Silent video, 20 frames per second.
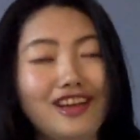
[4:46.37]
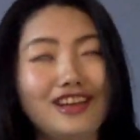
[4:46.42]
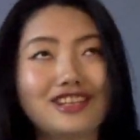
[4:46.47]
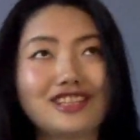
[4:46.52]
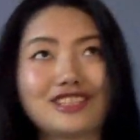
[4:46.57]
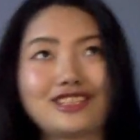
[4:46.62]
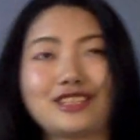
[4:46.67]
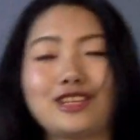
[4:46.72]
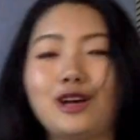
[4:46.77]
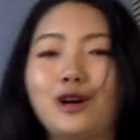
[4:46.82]

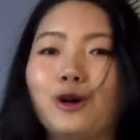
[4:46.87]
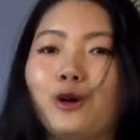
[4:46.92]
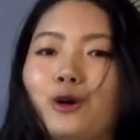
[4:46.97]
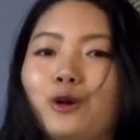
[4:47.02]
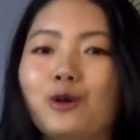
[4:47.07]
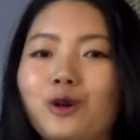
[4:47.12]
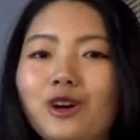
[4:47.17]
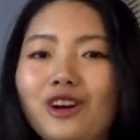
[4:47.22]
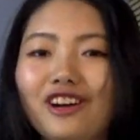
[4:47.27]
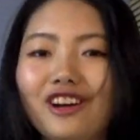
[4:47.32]
So
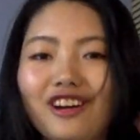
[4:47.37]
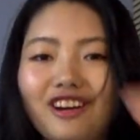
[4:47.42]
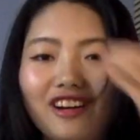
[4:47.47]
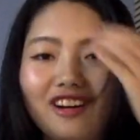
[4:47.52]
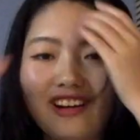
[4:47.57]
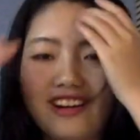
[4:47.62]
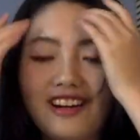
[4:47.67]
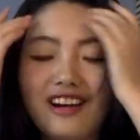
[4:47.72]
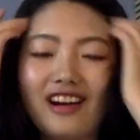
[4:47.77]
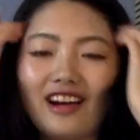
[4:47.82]

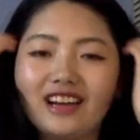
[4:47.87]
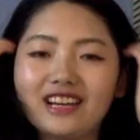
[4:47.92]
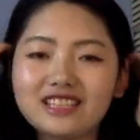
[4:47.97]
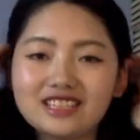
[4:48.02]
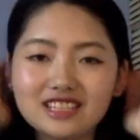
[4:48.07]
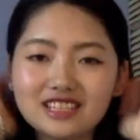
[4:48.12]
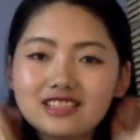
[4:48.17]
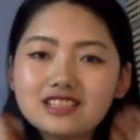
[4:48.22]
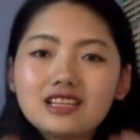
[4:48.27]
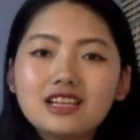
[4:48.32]
I
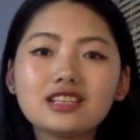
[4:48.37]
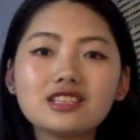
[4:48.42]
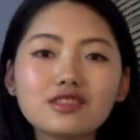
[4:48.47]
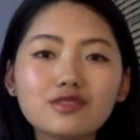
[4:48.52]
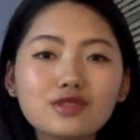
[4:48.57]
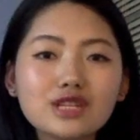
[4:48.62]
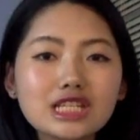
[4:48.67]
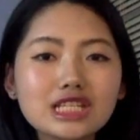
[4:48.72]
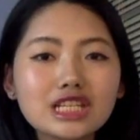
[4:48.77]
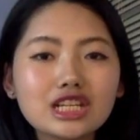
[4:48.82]
did tons of
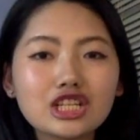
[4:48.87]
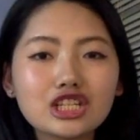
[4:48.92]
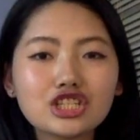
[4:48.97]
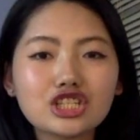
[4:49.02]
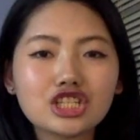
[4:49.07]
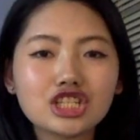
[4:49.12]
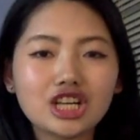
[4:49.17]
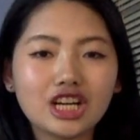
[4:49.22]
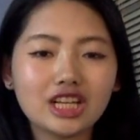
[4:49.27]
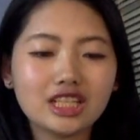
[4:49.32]

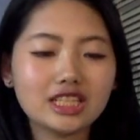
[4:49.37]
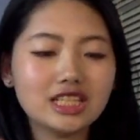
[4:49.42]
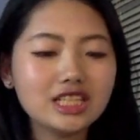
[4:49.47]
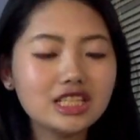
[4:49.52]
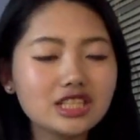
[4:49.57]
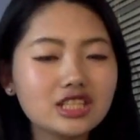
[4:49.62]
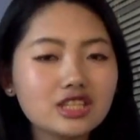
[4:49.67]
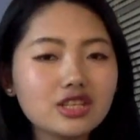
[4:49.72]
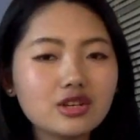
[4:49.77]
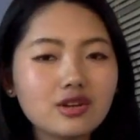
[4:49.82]
research on
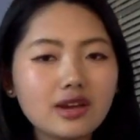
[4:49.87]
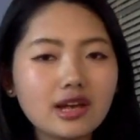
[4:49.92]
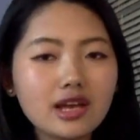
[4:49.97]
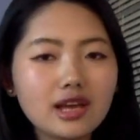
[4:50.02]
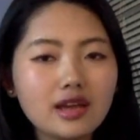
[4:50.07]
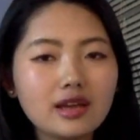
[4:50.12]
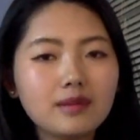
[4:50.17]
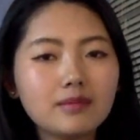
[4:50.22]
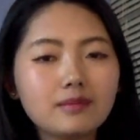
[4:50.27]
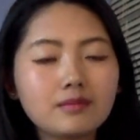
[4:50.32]

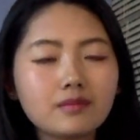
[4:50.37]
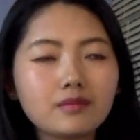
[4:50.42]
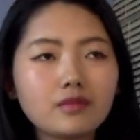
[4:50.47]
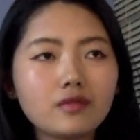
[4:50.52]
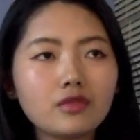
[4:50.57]
Instagram,